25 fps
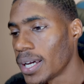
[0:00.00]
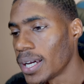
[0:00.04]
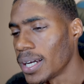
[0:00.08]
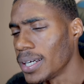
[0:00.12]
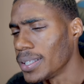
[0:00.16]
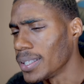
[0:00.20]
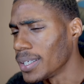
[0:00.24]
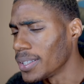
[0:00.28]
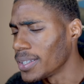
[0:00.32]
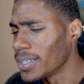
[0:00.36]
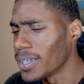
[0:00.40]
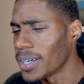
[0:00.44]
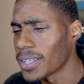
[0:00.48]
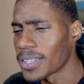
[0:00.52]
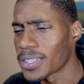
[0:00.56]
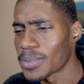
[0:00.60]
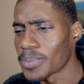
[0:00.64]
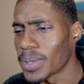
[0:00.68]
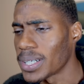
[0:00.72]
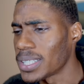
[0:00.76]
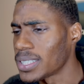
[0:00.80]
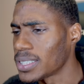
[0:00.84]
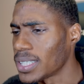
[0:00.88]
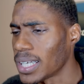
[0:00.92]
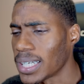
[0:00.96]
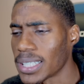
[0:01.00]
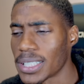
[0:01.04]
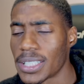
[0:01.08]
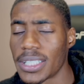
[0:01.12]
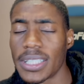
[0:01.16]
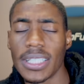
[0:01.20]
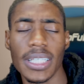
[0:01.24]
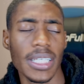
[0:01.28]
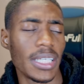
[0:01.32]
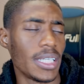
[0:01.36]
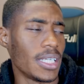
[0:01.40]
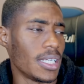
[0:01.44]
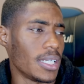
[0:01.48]
And then the other spot is like,
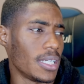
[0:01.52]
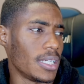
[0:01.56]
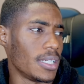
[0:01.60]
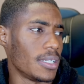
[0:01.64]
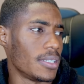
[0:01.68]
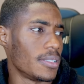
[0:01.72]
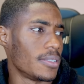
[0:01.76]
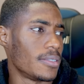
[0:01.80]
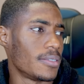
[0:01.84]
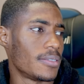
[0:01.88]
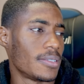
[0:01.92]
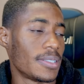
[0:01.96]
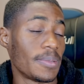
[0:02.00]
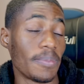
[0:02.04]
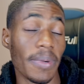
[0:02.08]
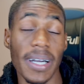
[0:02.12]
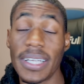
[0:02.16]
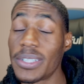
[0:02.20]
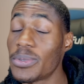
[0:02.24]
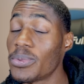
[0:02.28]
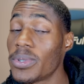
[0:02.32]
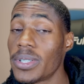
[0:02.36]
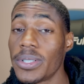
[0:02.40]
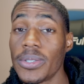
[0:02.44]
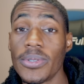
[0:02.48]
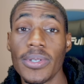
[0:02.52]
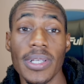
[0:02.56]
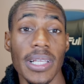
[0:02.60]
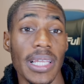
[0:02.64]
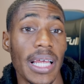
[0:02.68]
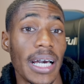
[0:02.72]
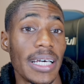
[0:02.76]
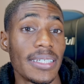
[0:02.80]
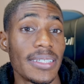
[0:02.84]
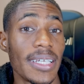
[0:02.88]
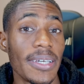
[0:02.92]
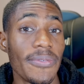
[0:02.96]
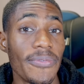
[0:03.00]
shit, might as well
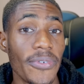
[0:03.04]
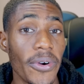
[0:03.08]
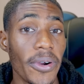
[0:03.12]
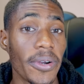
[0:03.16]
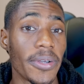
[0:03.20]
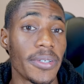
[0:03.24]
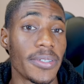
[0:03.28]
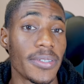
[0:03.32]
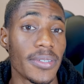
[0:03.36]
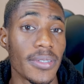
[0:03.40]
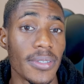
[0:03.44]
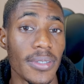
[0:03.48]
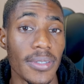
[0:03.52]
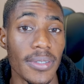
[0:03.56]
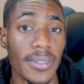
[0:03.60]
utilize their forest.